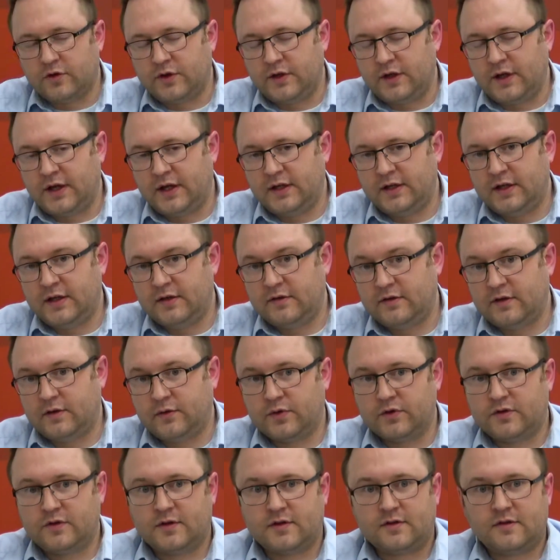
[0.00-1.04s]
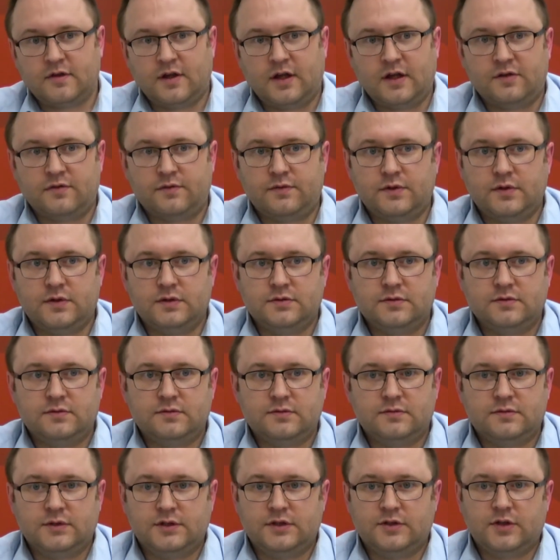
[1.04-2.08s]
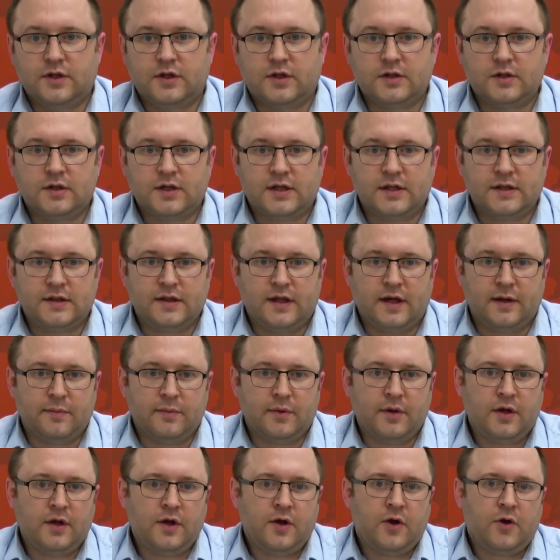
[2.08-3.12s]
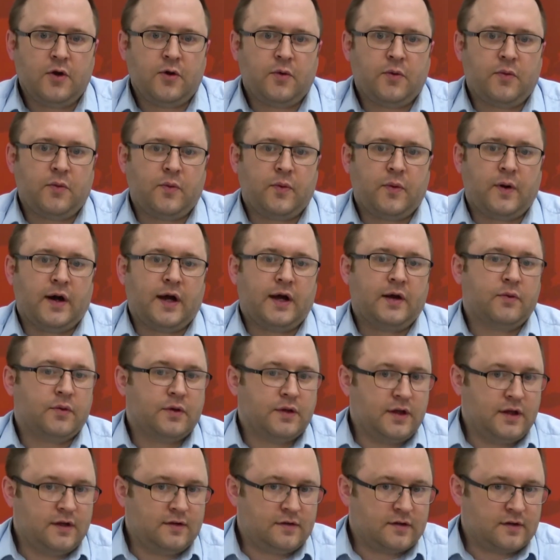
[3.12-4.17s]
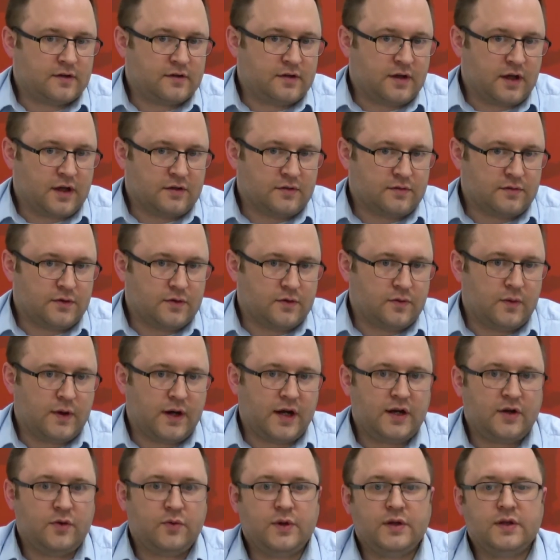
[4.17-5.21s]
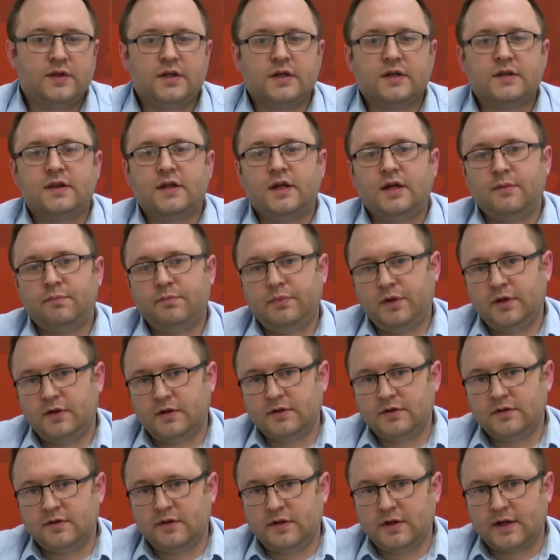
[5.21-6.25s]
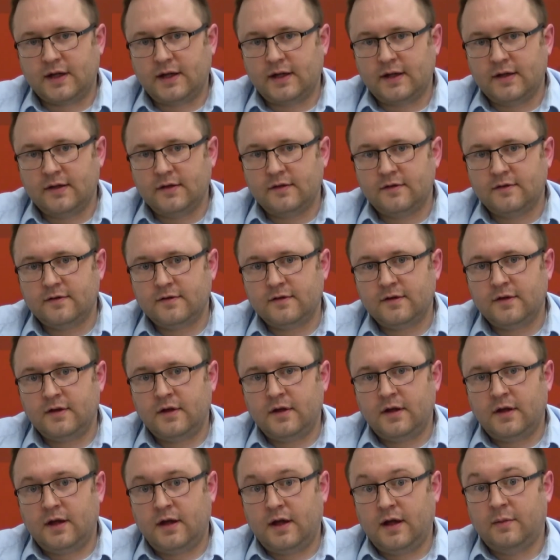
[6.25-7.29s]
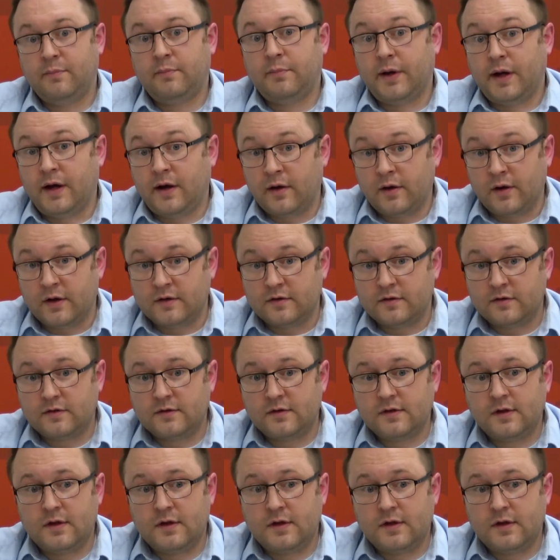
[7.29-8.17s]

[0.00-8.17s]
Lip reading: the ideas that were successful, we took a look at them. Why were they successful? Why do we think they appealed to kids and parents?